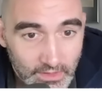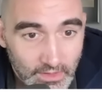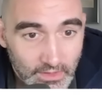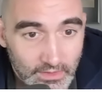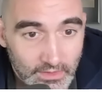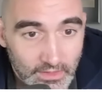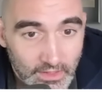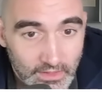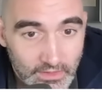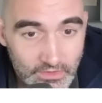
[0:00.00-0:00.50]

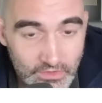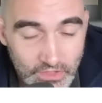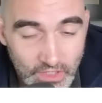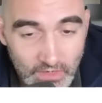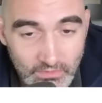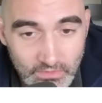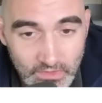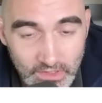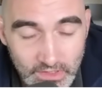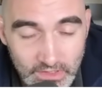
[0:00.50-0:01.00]

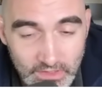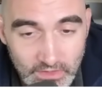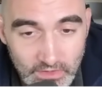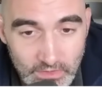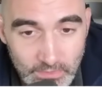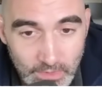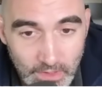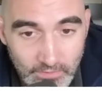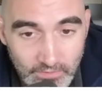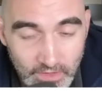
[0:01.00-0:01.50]
Generally,
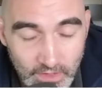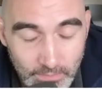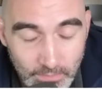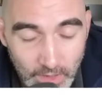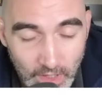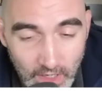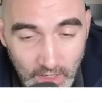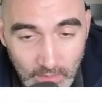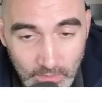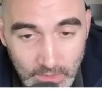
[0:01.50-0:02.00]
there's been a very
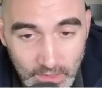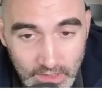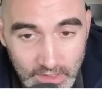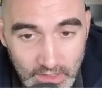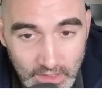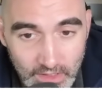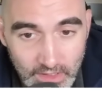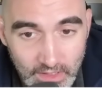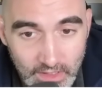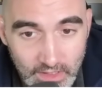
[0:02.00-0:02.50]

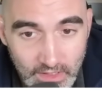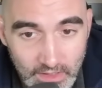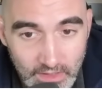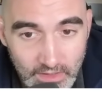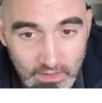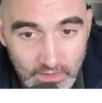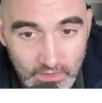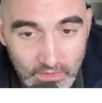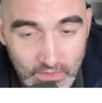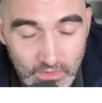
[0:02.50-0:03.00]
public
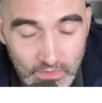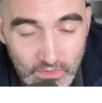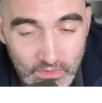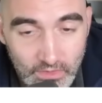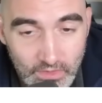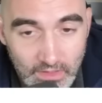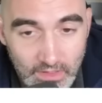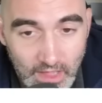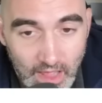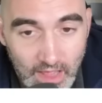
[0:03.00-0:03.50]

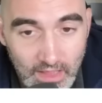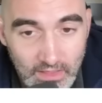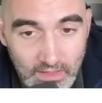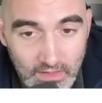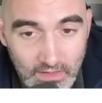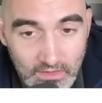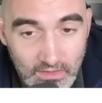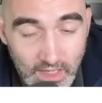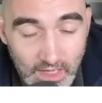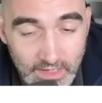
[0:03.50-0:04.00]

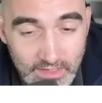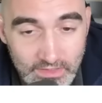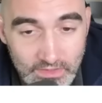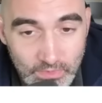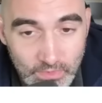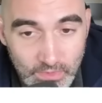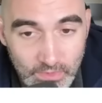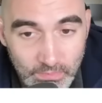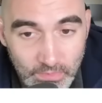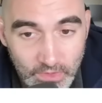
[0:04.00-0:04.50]

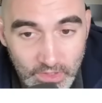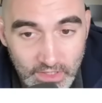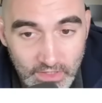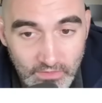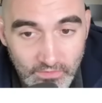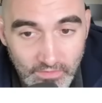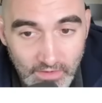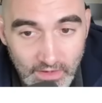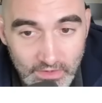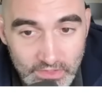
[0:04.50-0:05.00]
alliance with Burkina
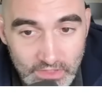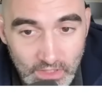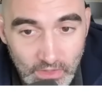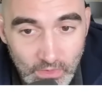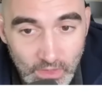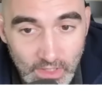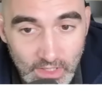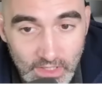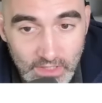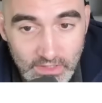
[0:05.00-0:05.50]

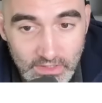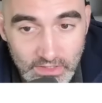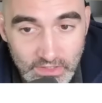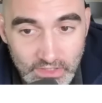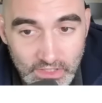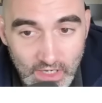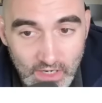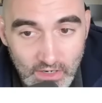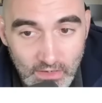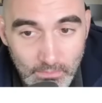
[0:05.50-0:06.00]
Faso,
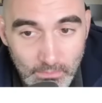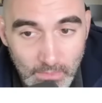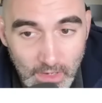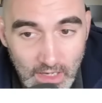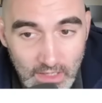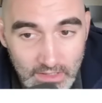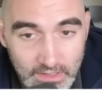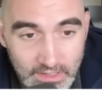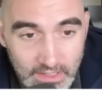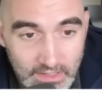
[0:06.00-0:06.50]
Niger,
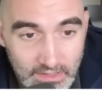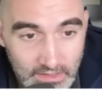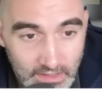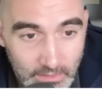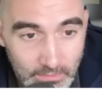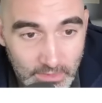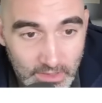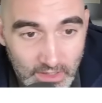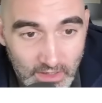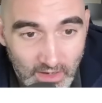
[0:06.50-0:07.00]
Mali, and
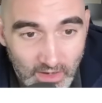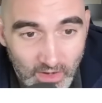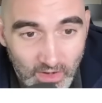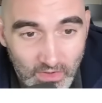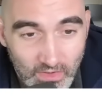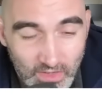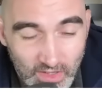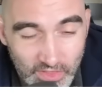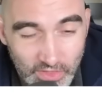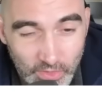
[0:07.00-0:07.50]
Libya,
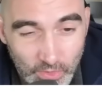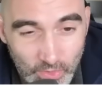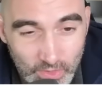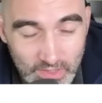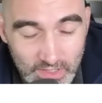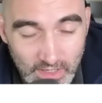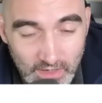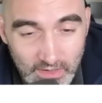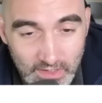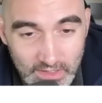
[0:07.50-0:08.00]
all
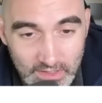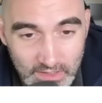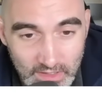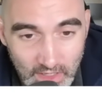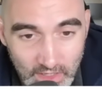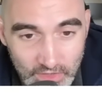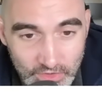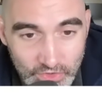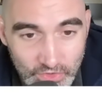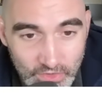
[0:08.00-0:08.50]
authoritarian
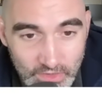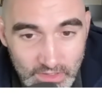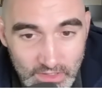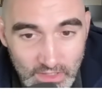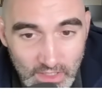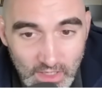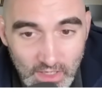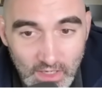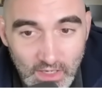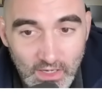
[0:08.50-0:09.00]

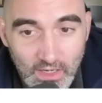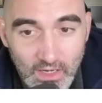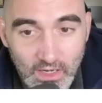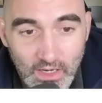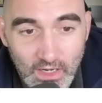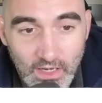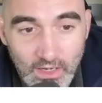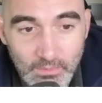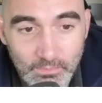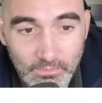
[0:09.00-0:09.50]
countries.
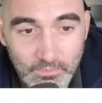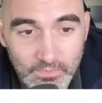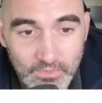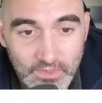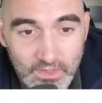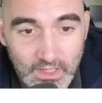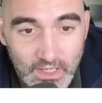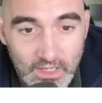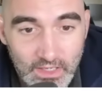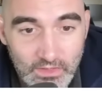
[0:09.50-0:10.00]

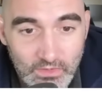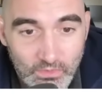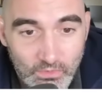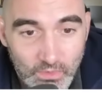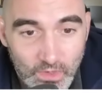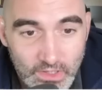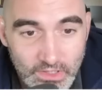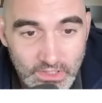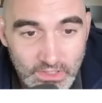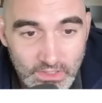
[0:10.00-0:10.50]
And
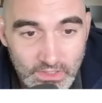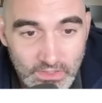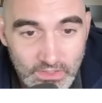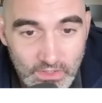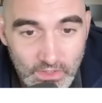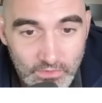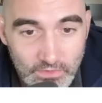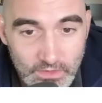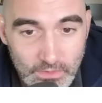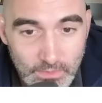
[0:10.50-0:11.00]
Russian
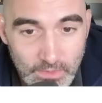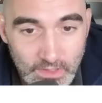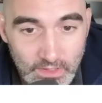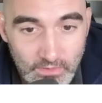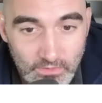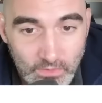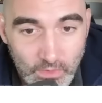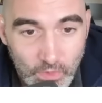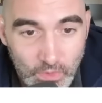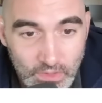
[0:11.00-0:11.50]
servicemen,
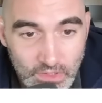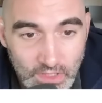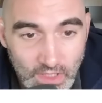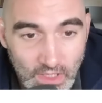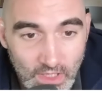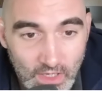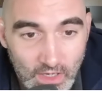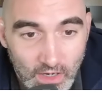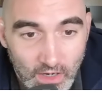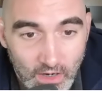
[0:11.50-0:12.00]
of course,
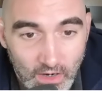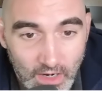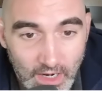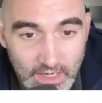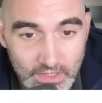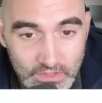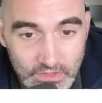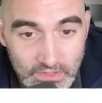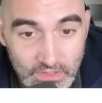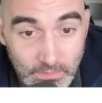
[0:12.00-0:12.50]
are
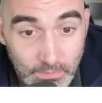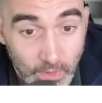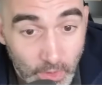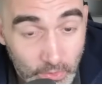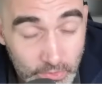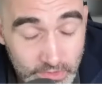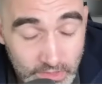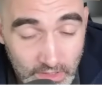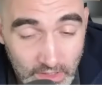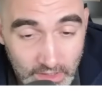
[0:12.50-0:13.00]
actually
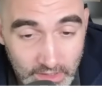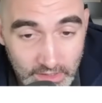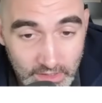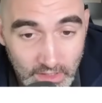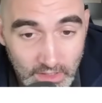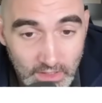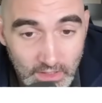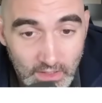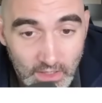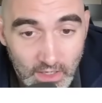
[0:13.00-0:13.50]
supposedly
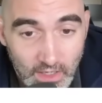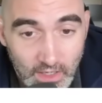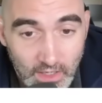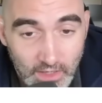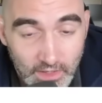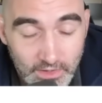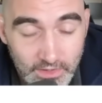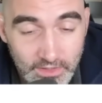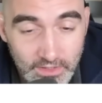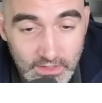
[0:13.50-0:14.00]

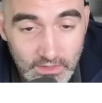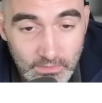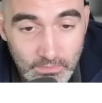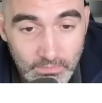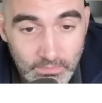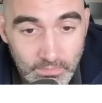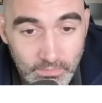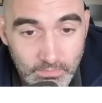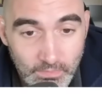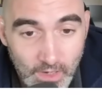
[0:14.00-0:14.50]

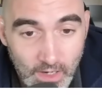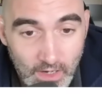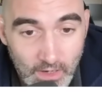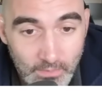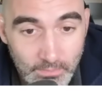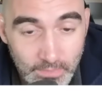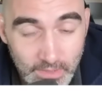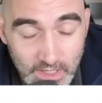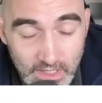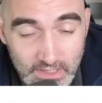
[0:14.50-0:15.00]

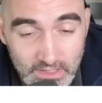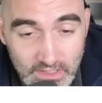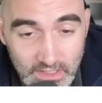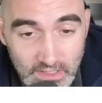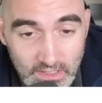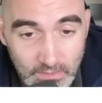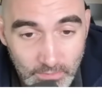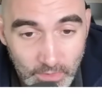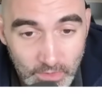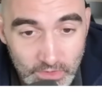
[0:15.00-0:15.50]

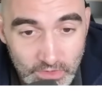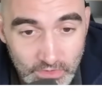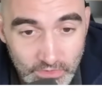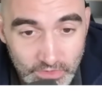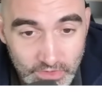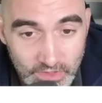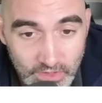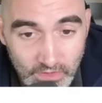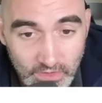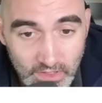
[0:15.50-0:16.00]
PSD, the
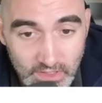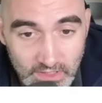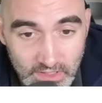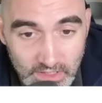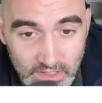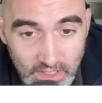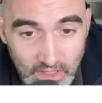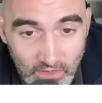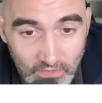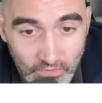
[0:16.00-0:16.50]
personal security
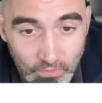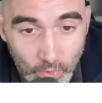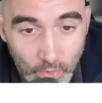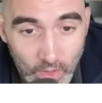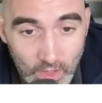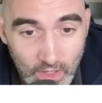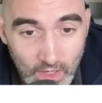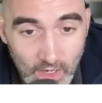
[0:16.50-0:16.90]
detail for